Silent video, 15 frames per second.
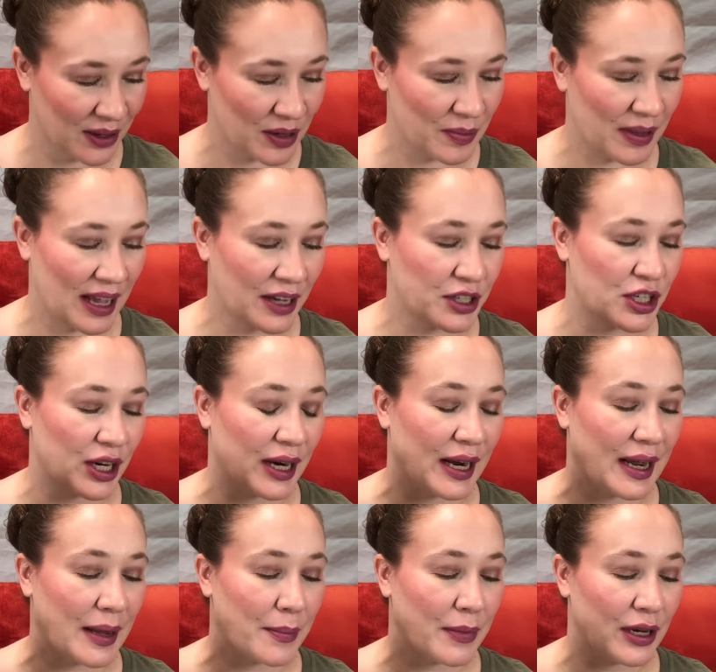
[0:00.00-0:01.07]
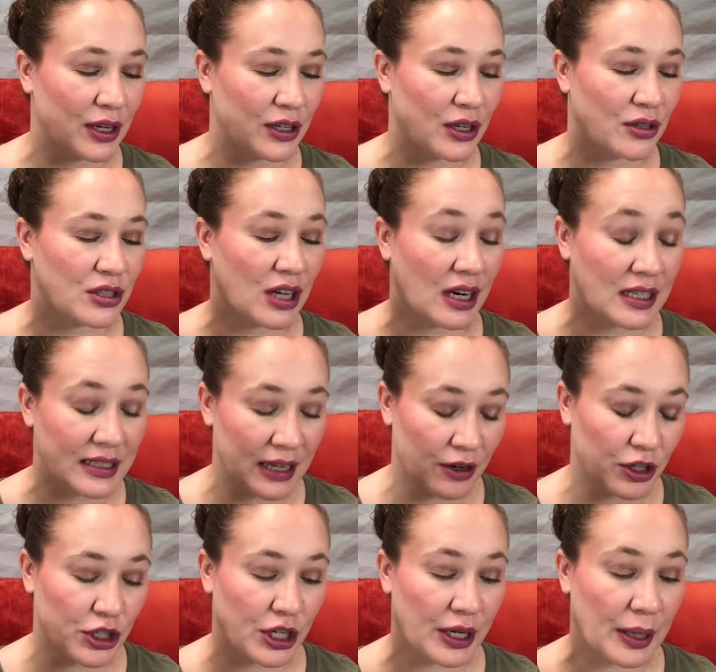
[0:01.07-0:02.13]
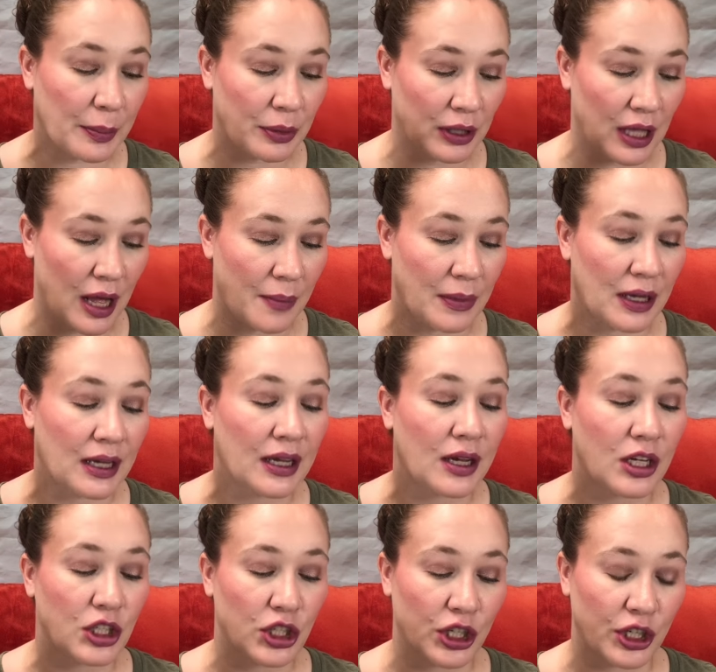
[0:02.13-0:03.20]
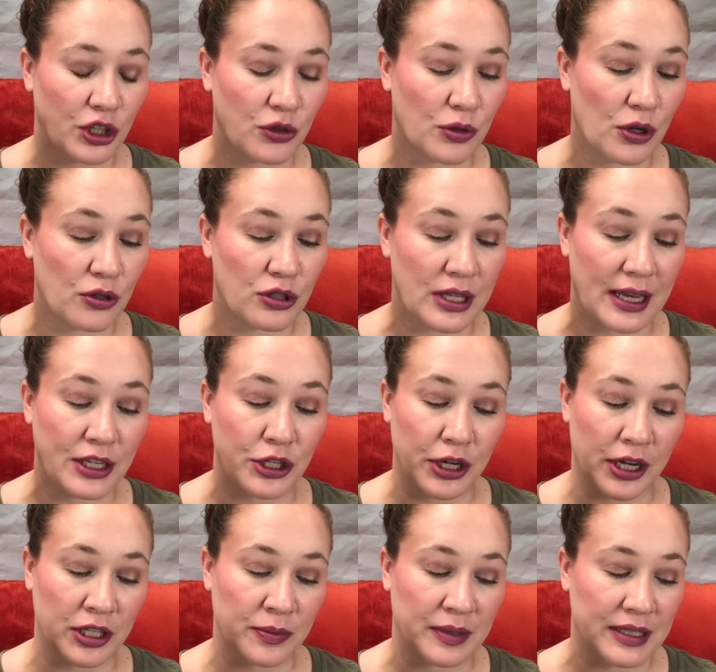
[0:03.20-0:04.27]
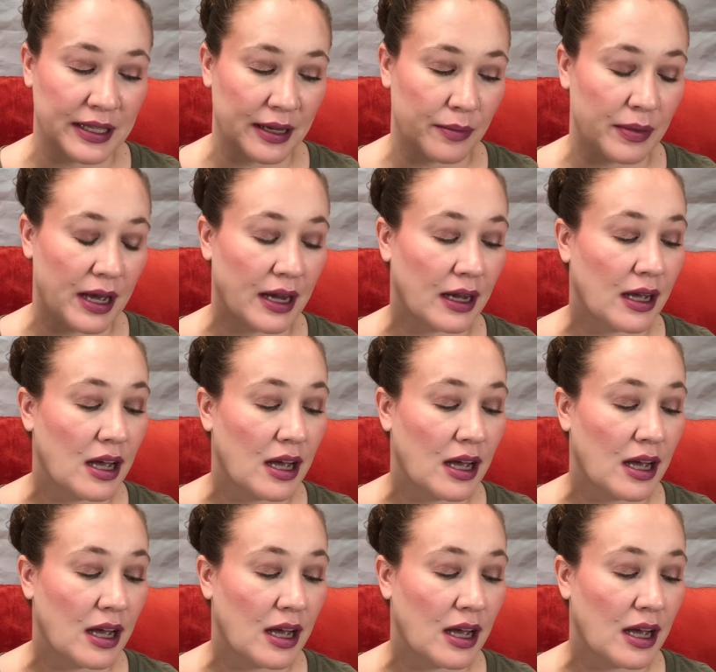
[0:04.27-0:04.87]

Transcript: black cherry. Middle notes are sour cherry, plum, Turkish rose, and jasmine sambac.